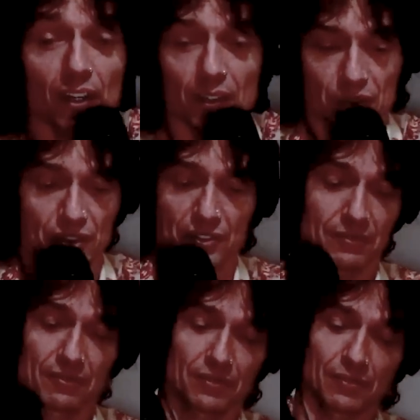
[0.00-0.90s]
I'm just
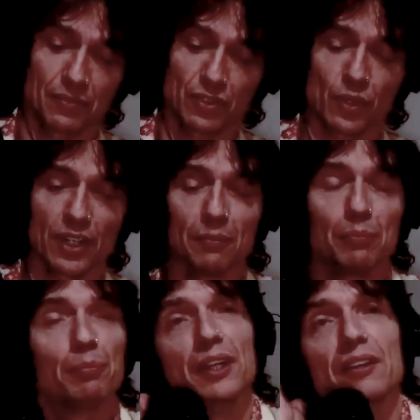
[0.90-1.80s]
trying
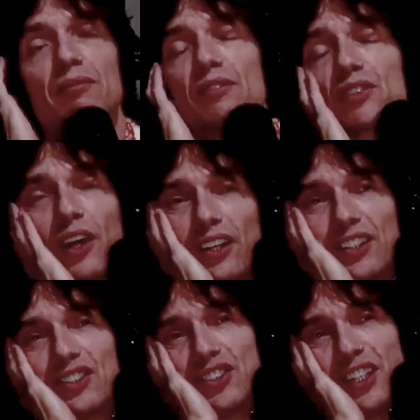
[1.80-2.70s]
to
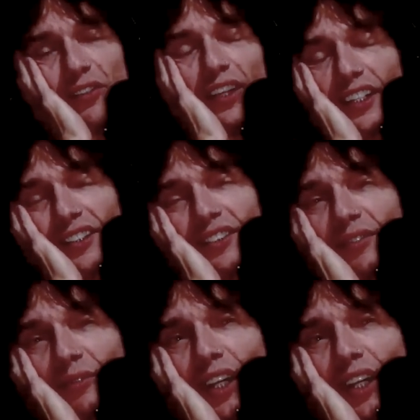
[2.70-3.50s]
consider things.